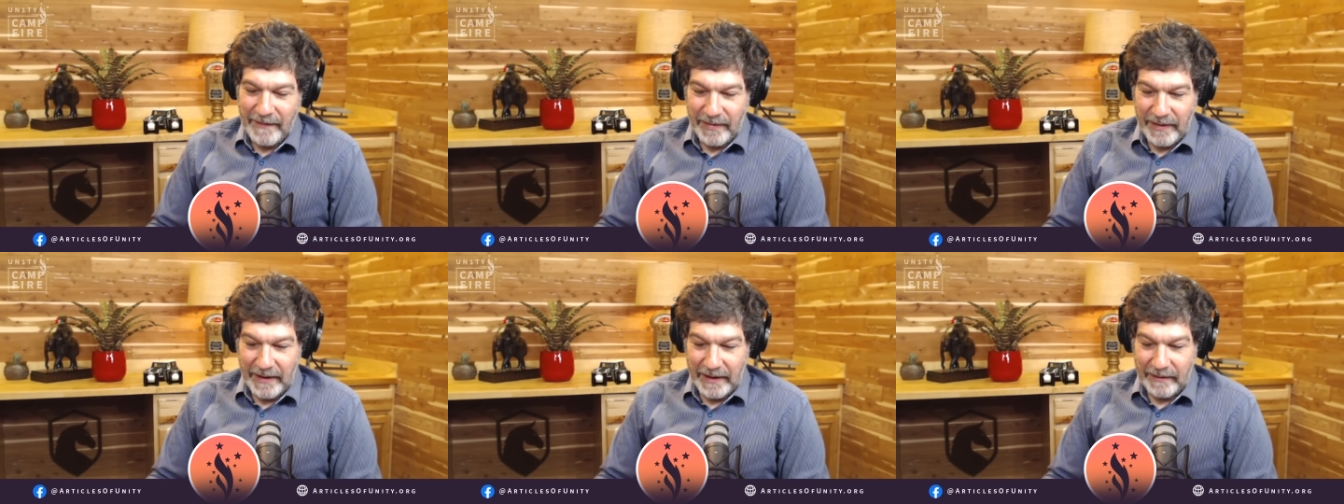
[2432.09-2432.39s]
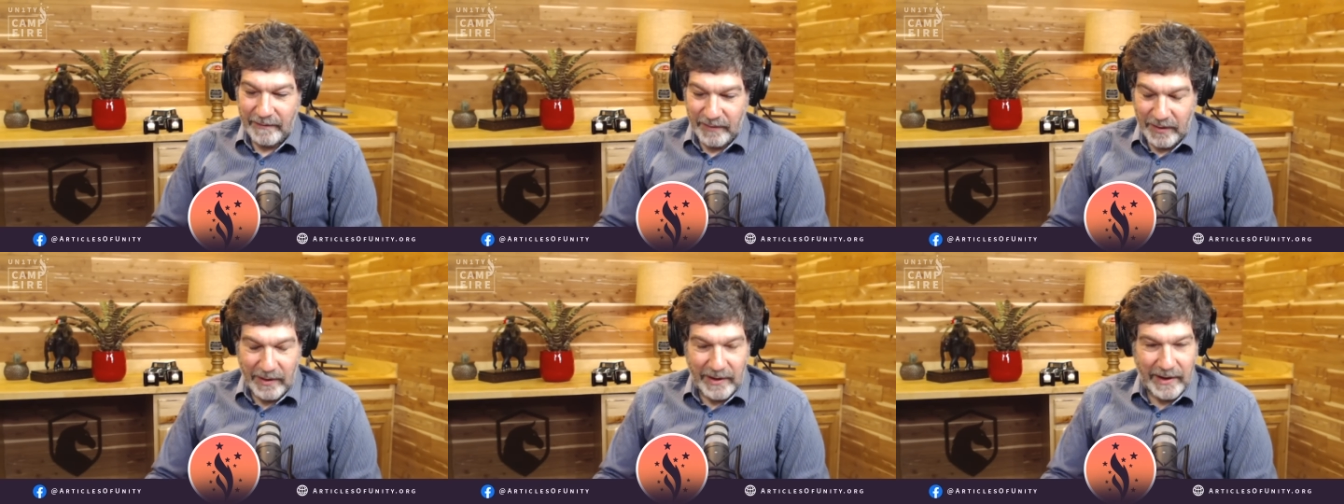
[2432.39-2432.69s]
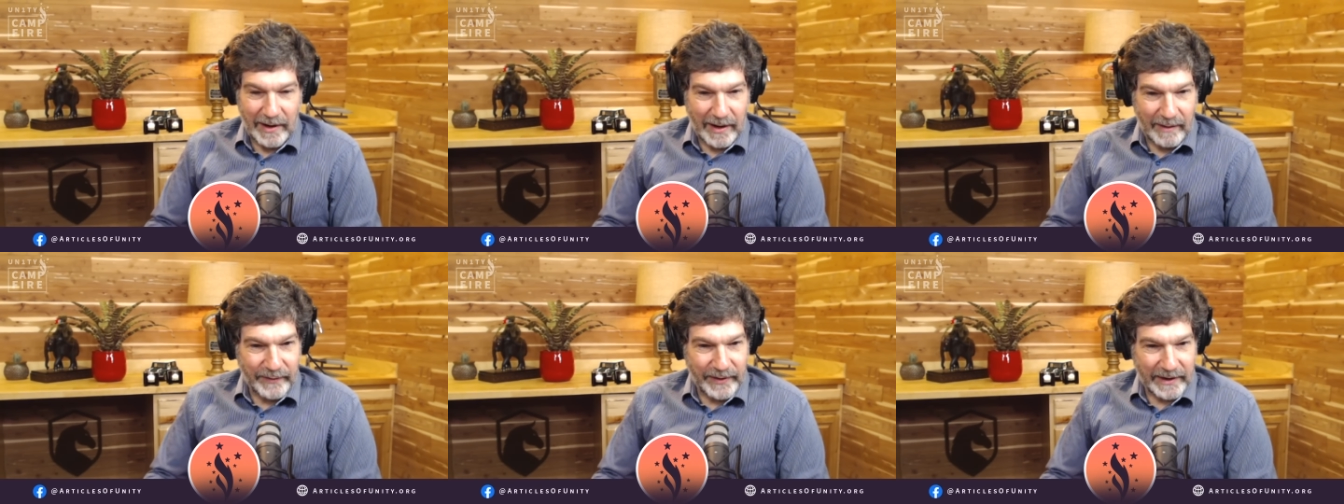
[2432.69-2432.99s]
that very
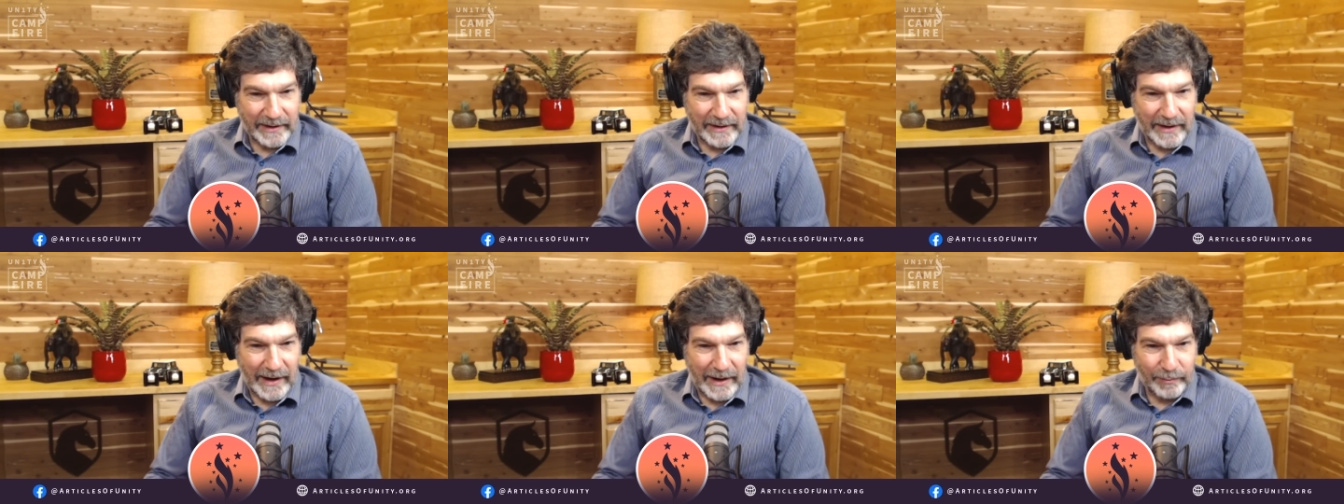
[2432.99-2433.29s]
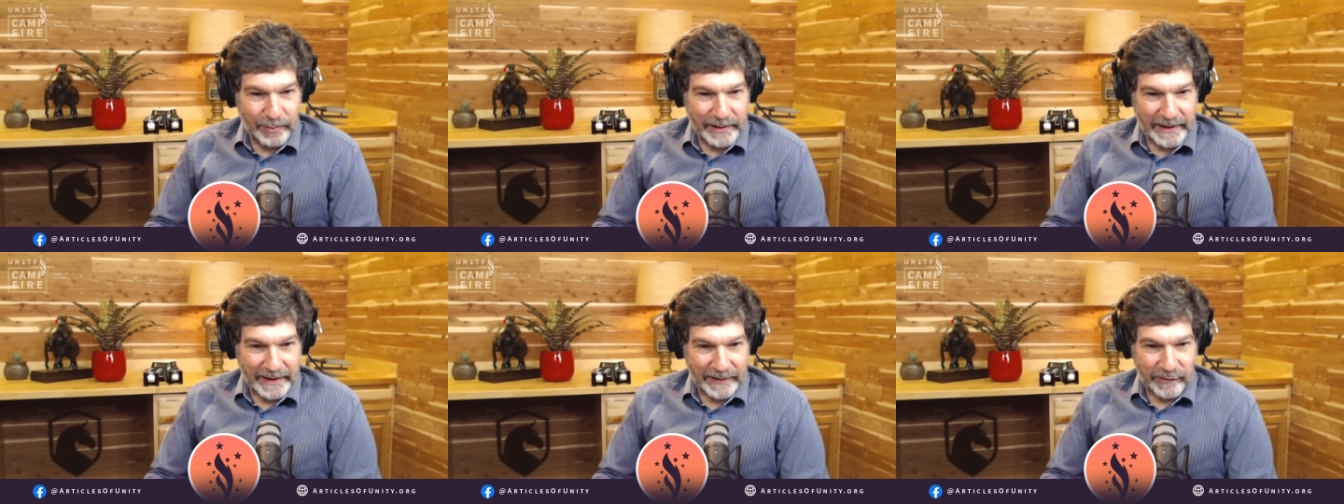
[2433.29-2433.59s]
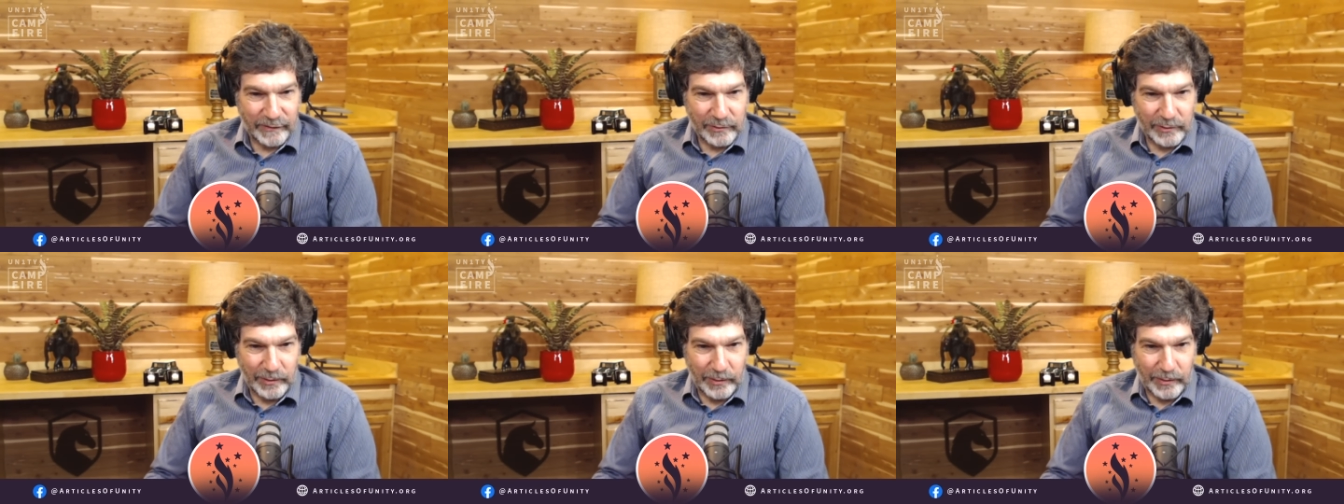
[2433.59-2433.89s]
often a
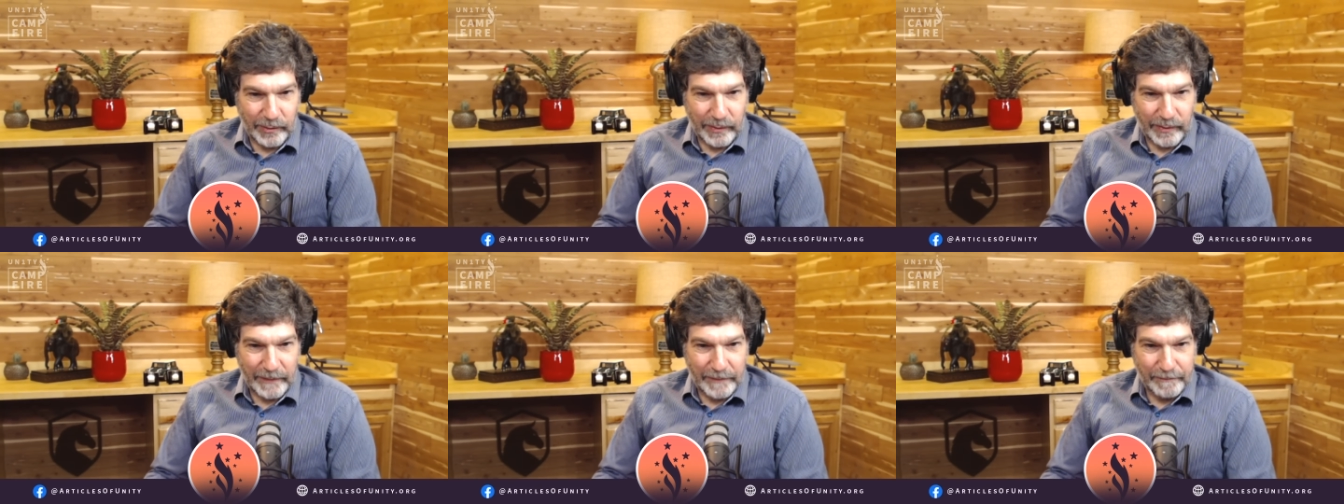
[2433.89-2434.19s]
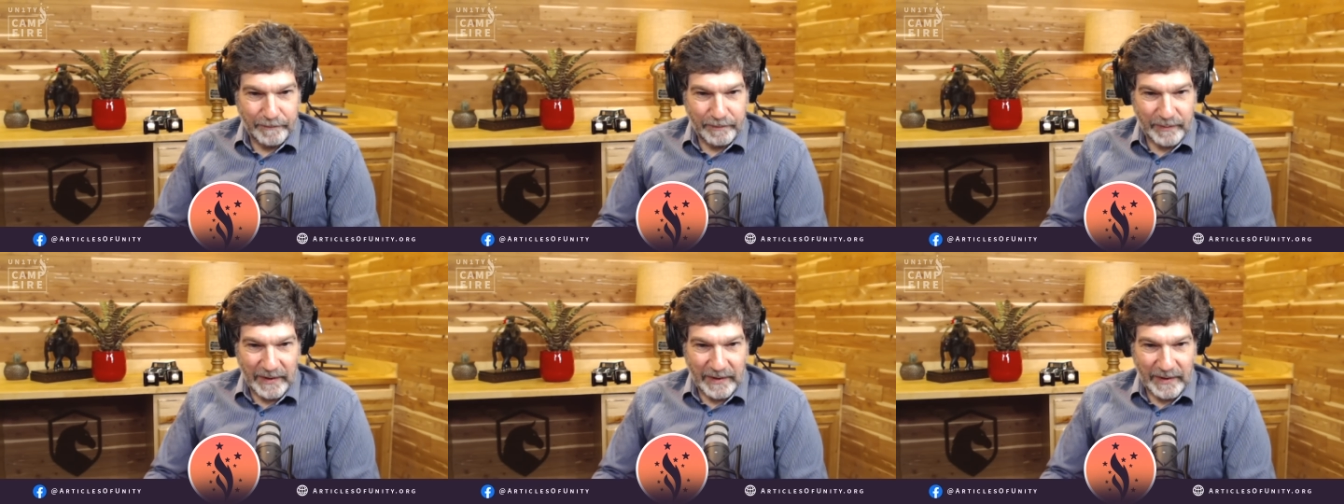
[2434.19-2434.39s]
complex truth